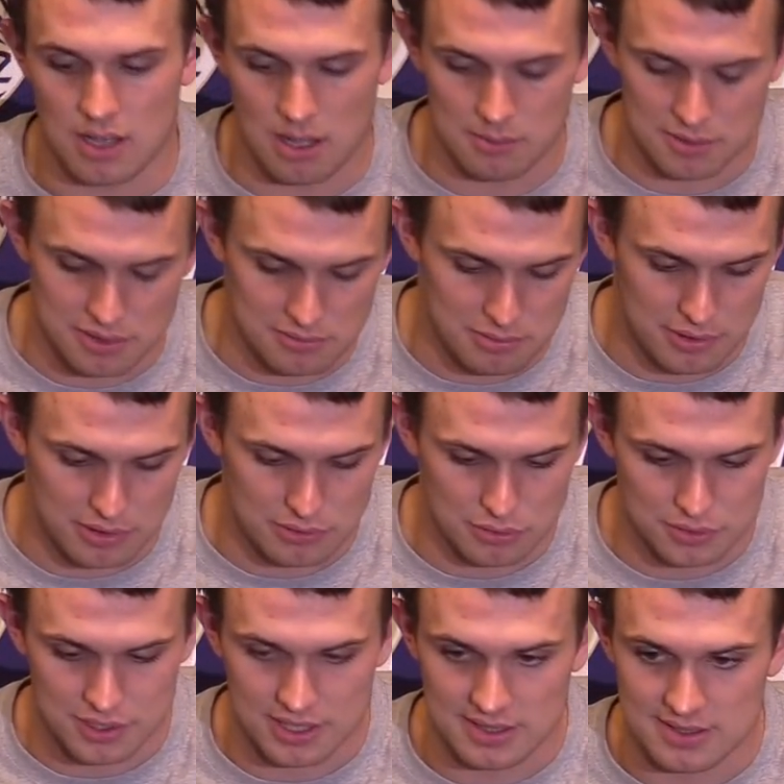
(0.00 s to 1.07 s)
accomplished some pretty
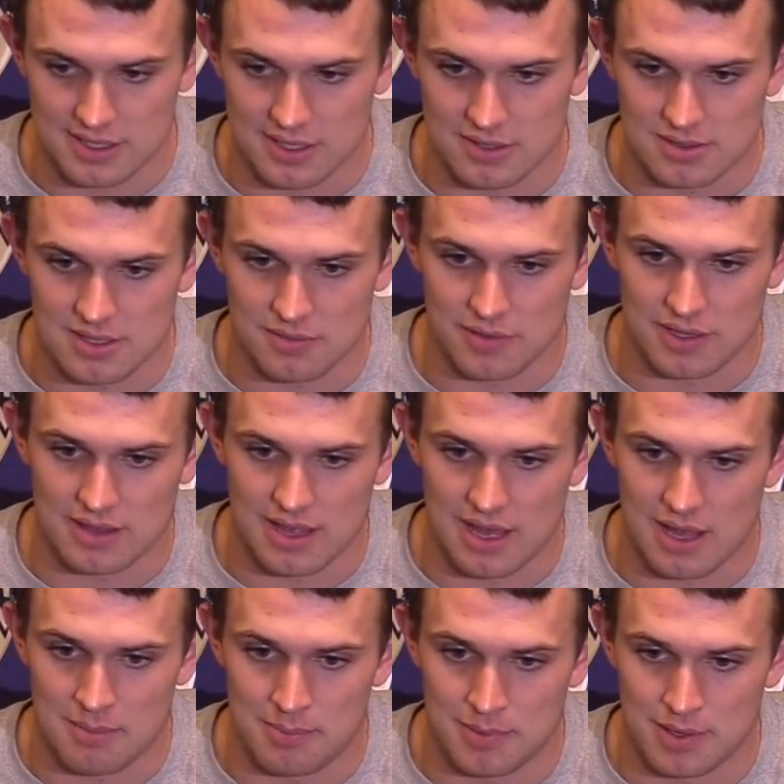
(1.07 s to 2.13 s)
cool things here and stuff like
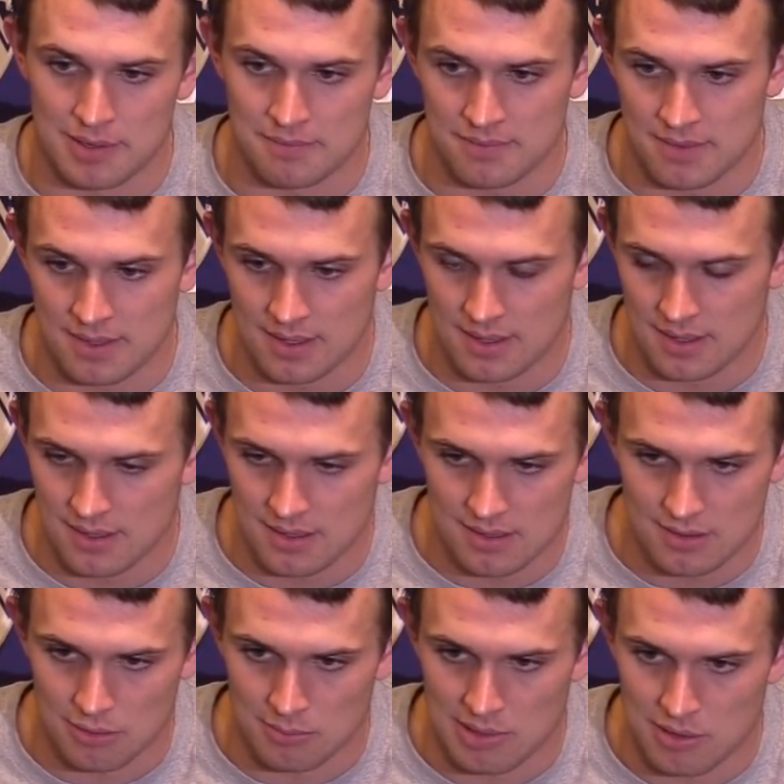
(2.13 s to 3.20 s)
that. But,
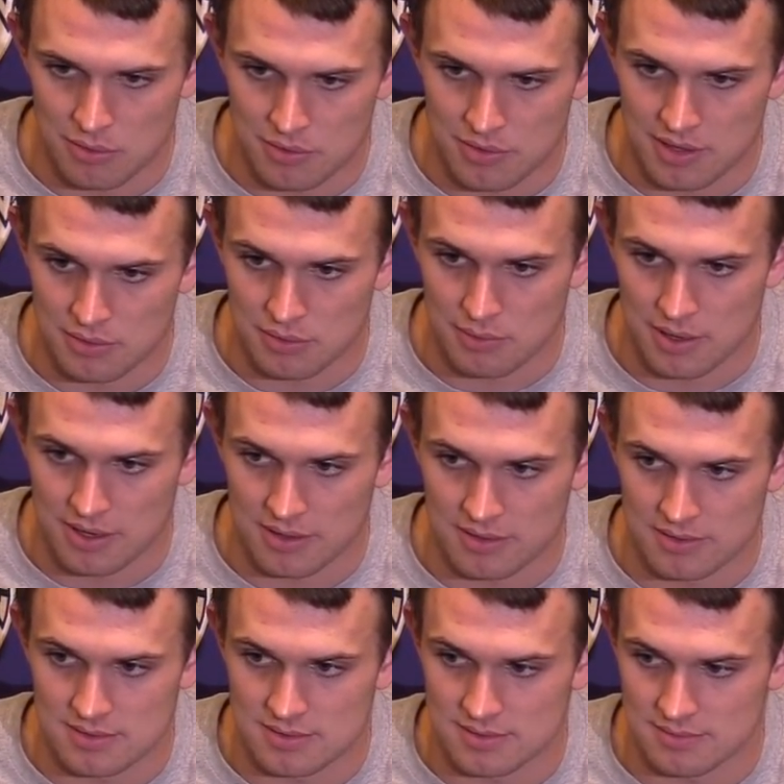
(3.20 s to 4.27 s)
you know, my whole thing with
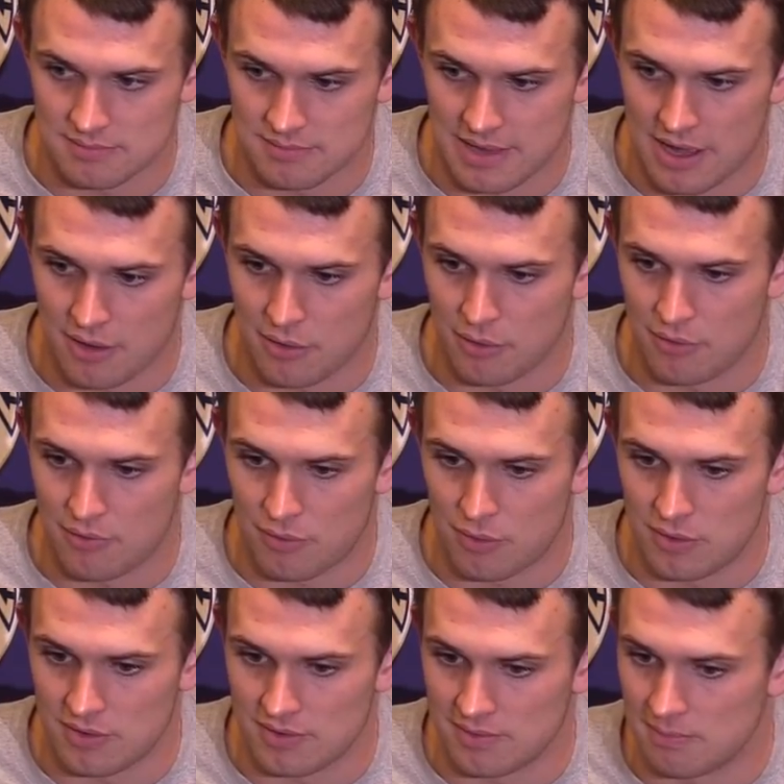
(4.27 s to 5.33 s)
records now going
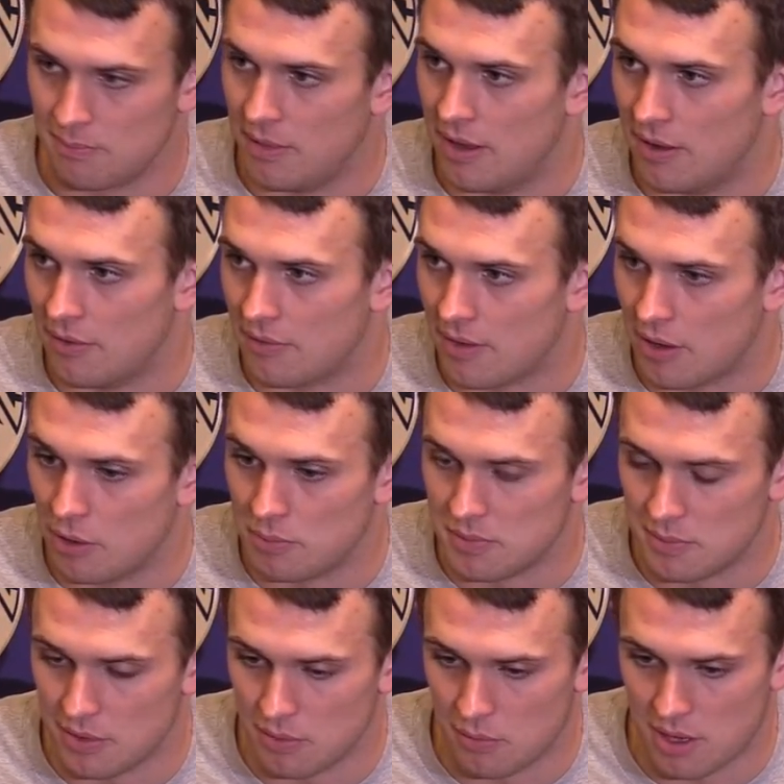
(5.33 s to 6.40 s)
forward is, you know, I hope
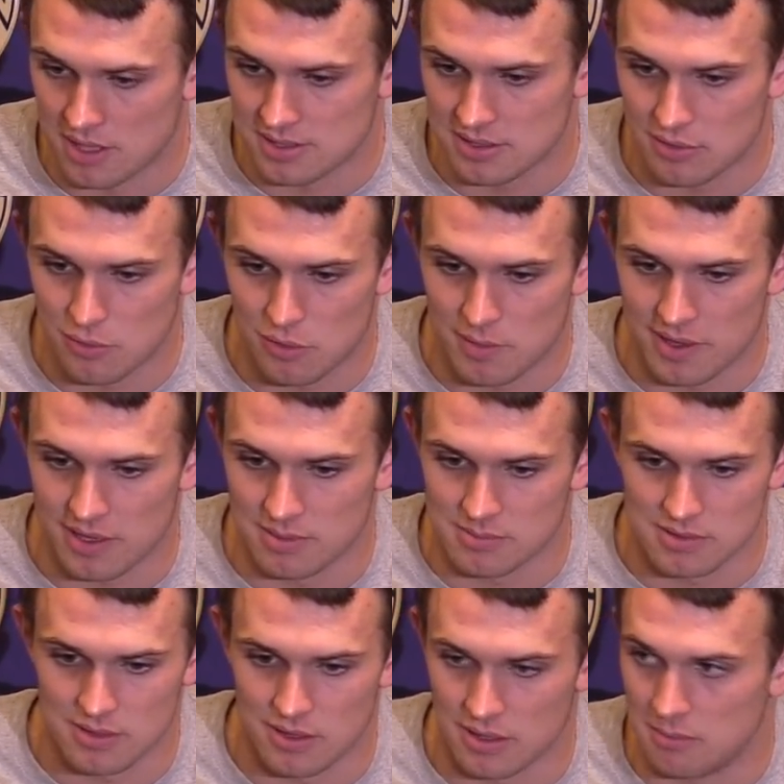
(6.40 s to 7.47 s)
some other Washington quarterback
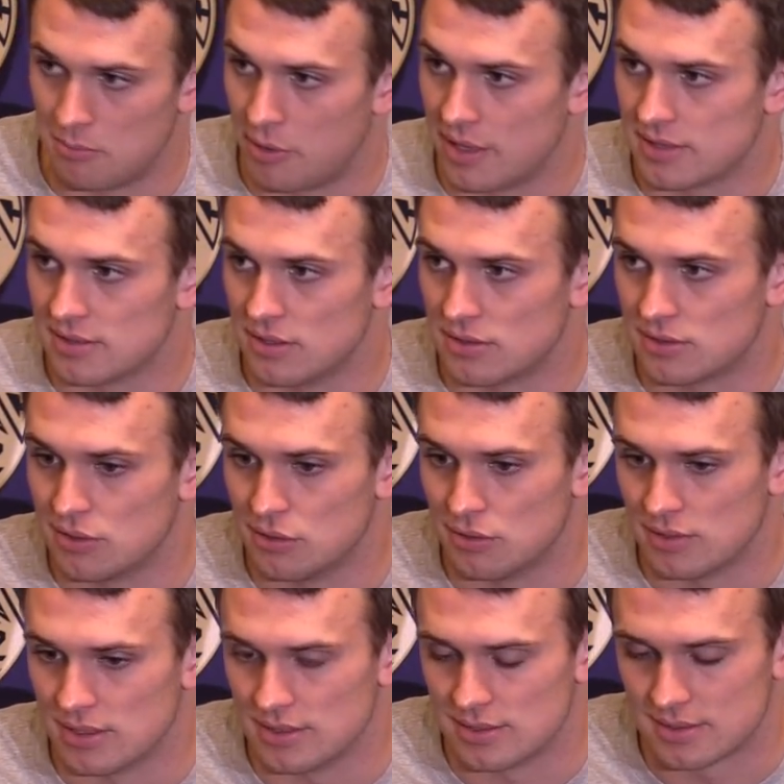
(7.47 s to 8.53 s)
comes along and breaks those
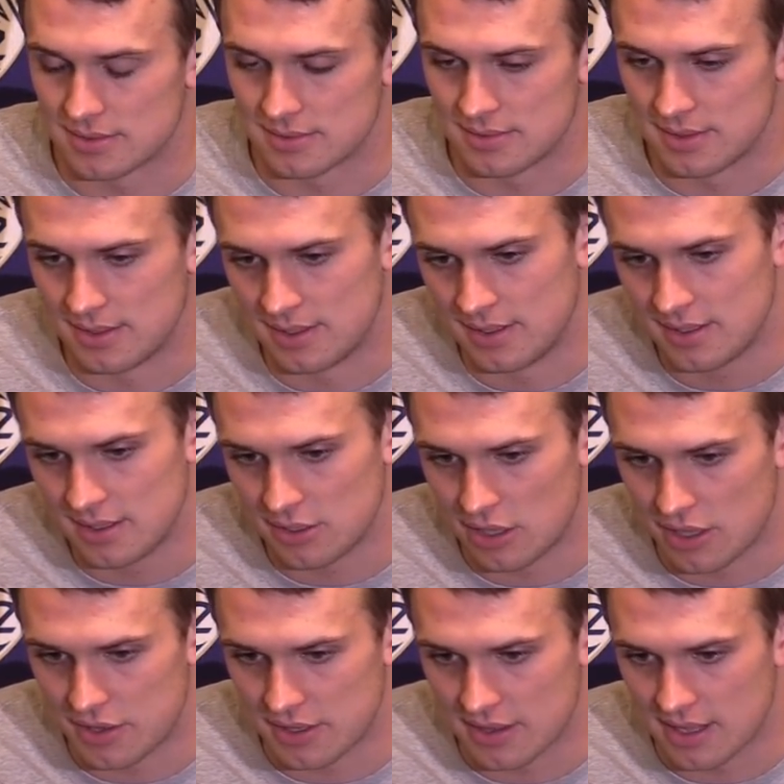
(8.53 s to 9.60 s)
too, because, you
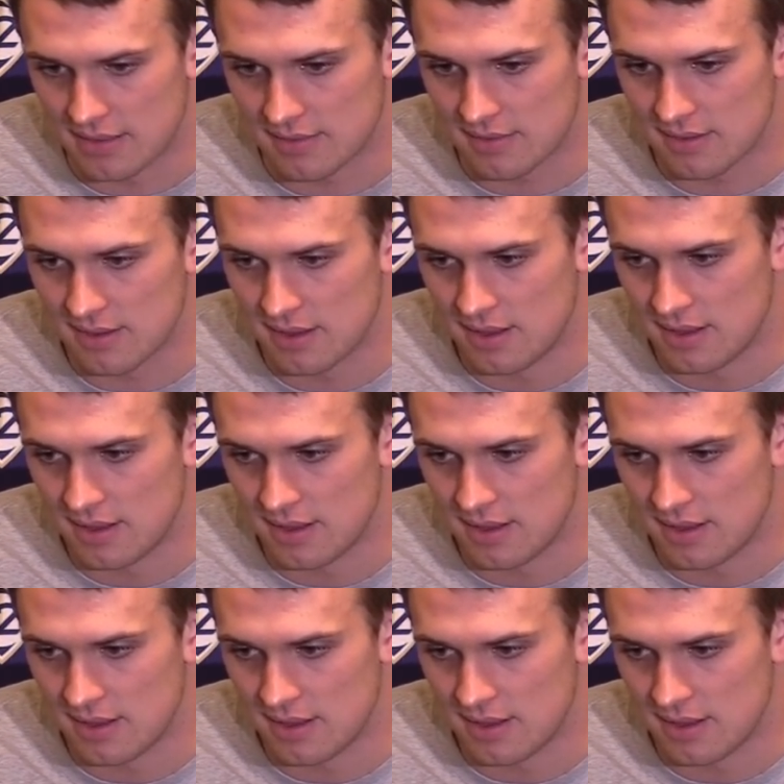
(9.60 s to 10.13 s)
know, I think that's,